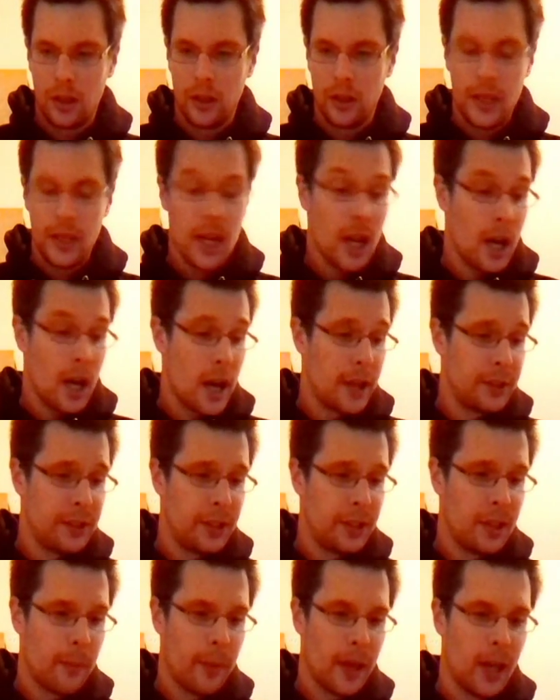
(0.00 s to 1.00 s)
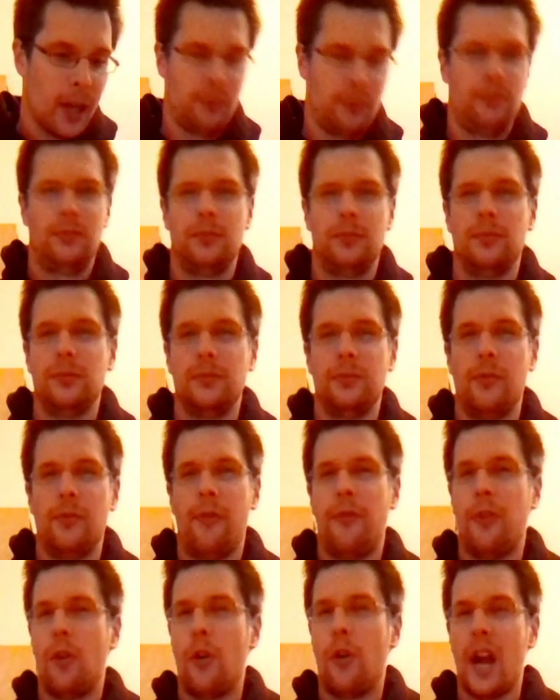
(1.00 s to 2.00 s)
Yeah, I did about
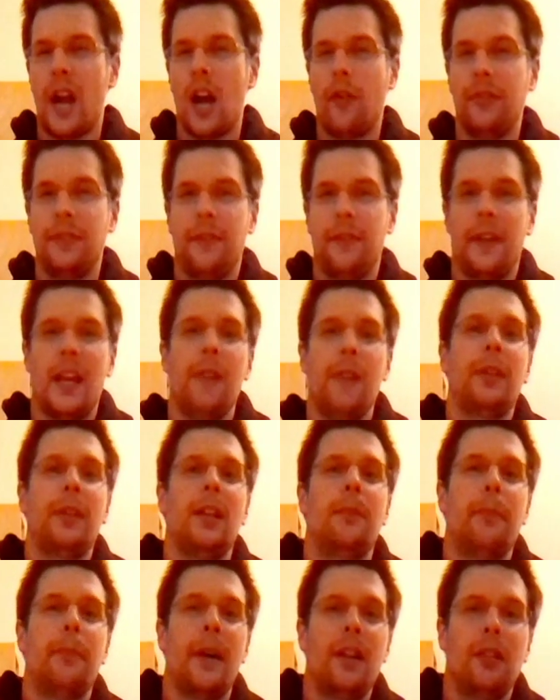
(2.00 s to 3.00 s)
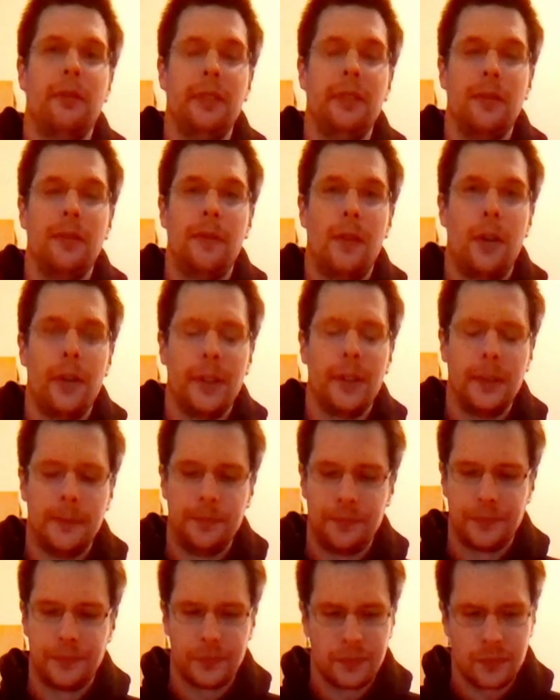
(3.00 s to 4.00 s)
4 hours of gameplay in Battlefield 4.
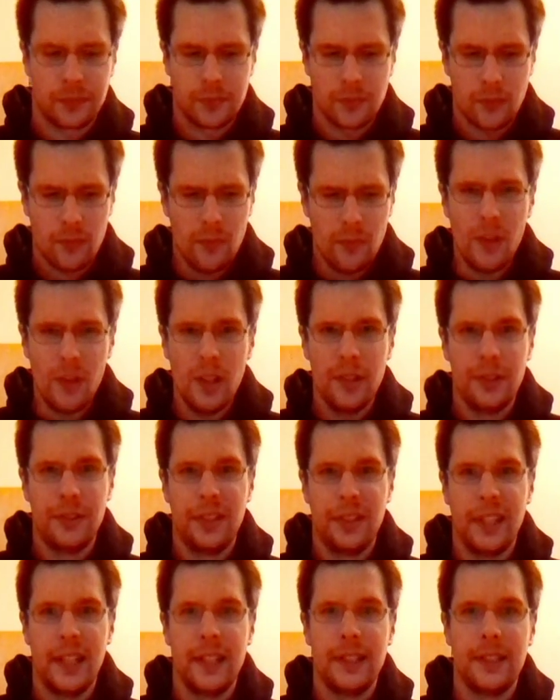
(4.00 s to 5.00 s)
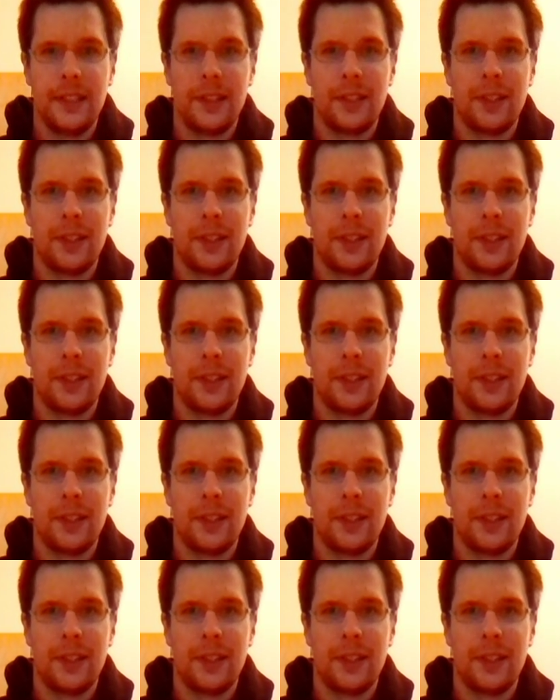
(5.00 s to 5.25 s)
Did